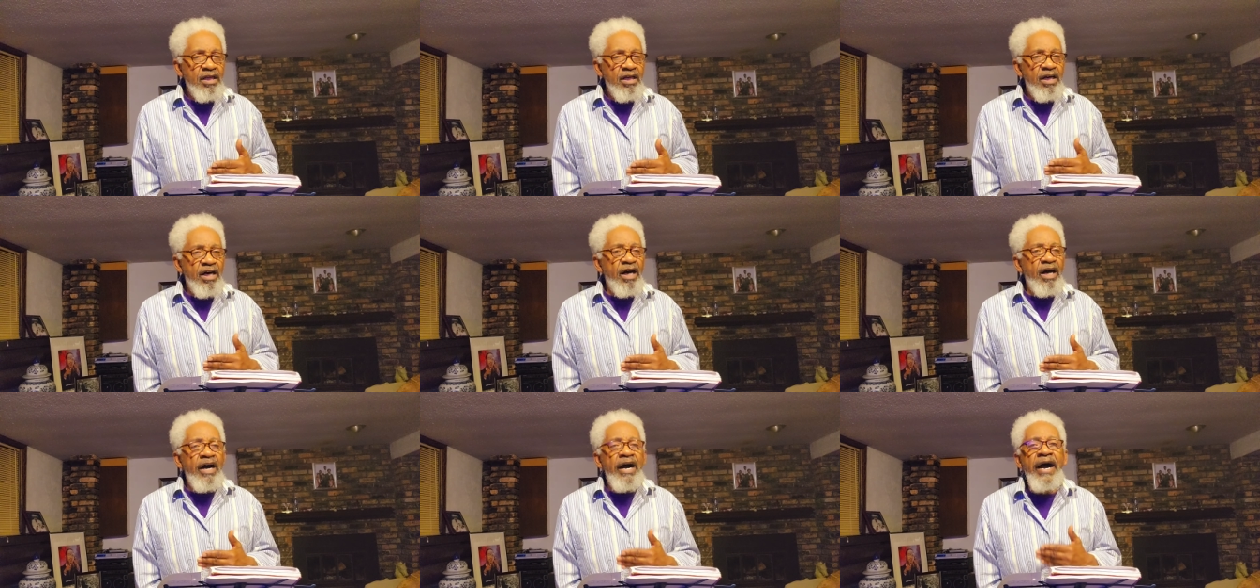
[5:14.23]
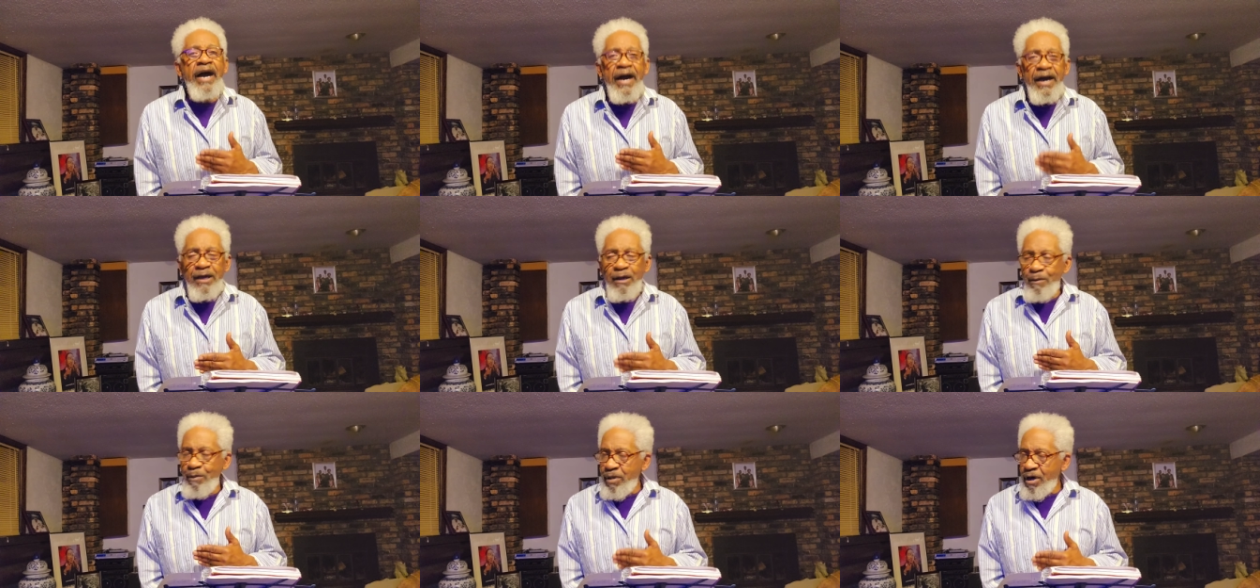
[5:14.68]
a
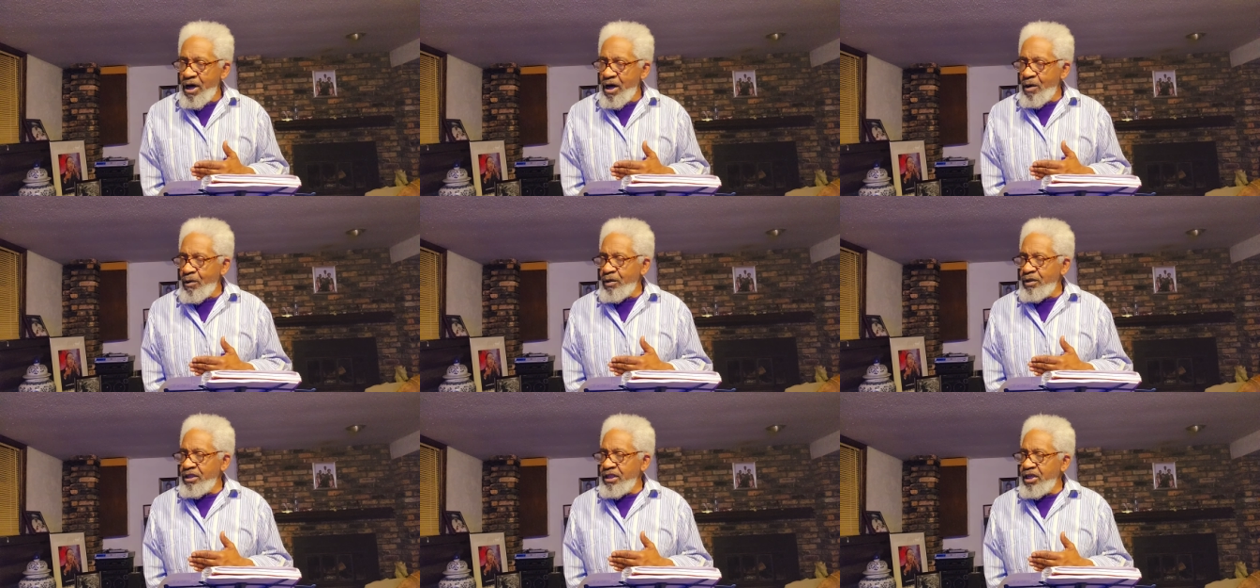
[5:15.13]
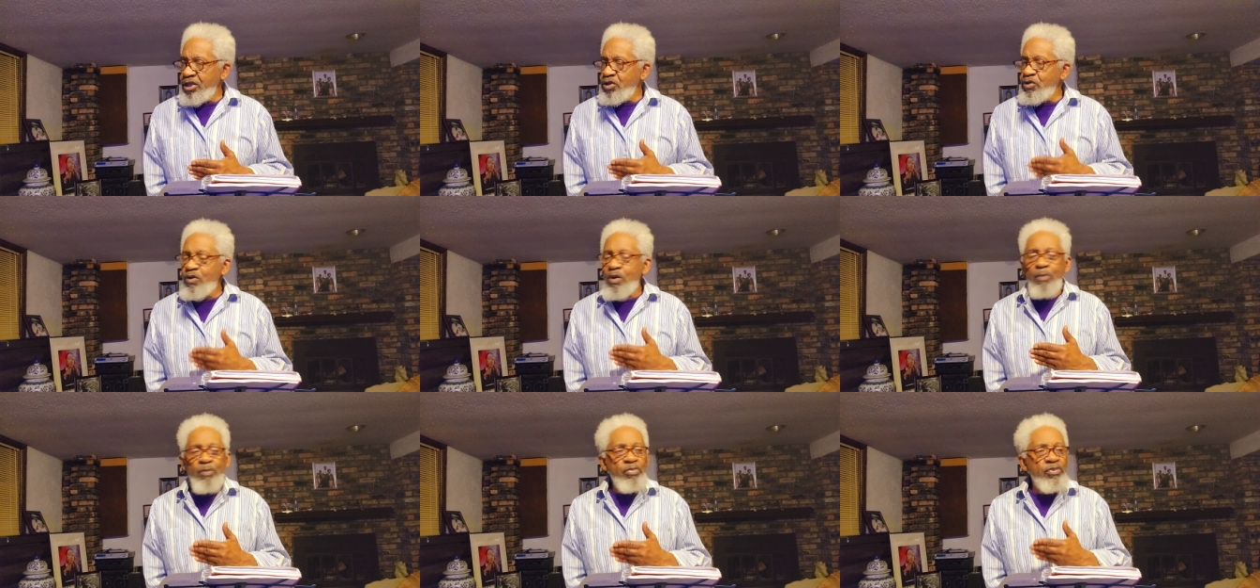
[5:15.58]
higher power, that
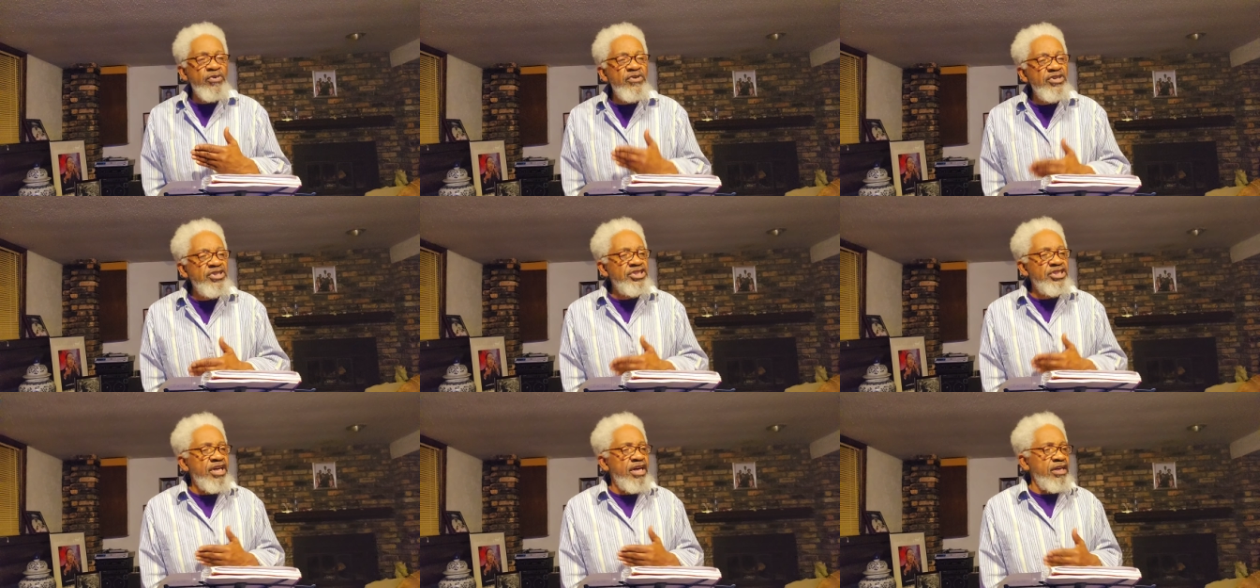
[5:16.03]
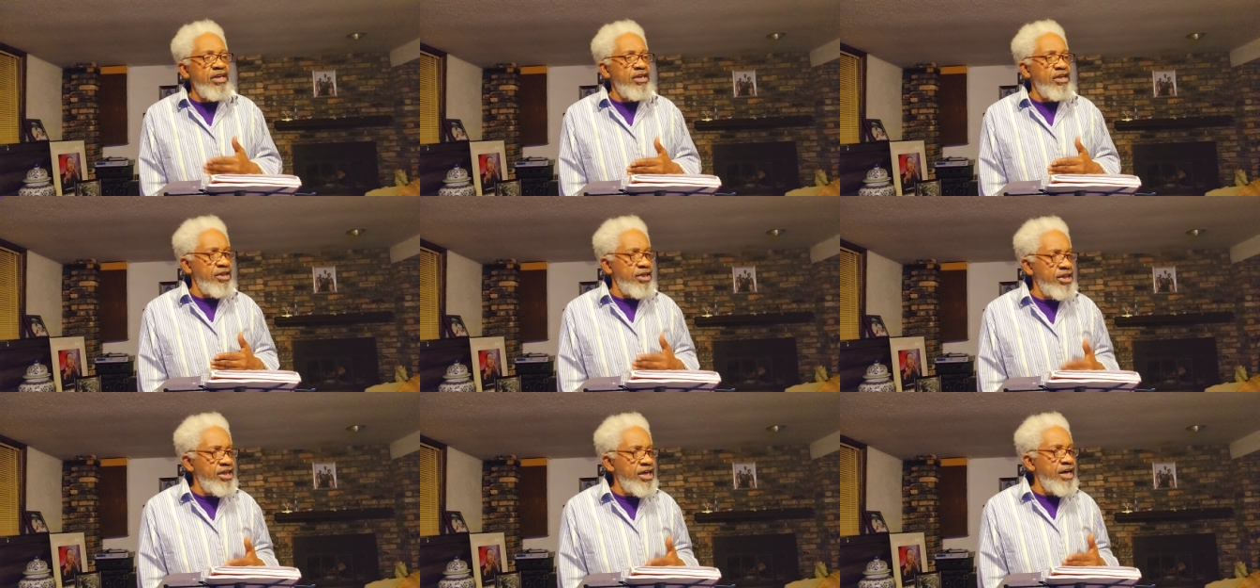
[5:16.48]
you appreciate
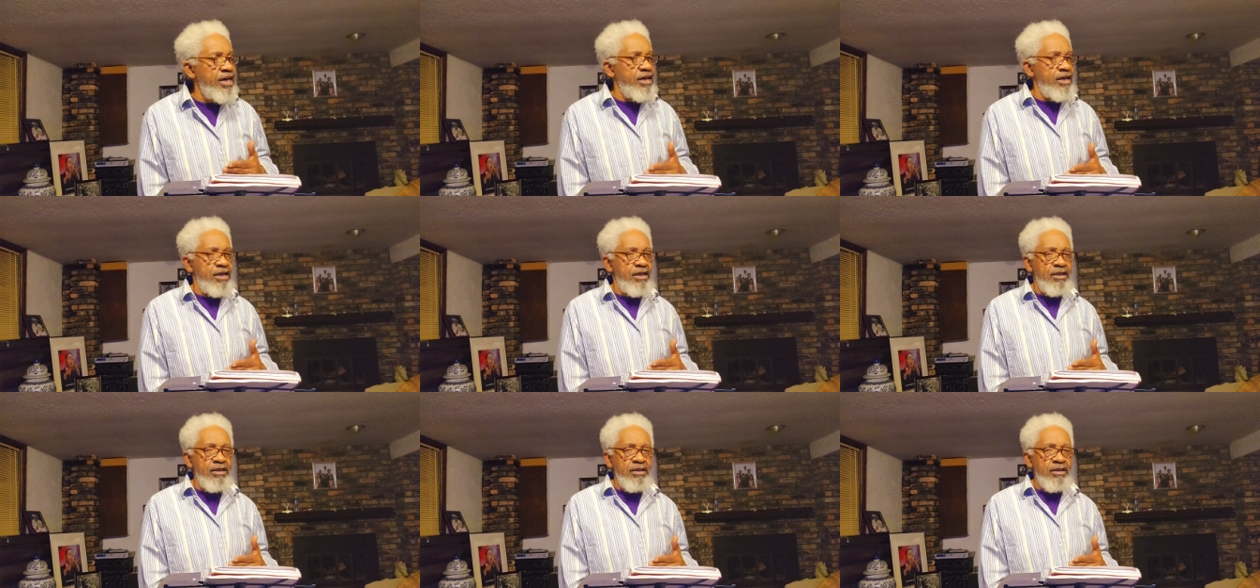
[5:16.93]
a God.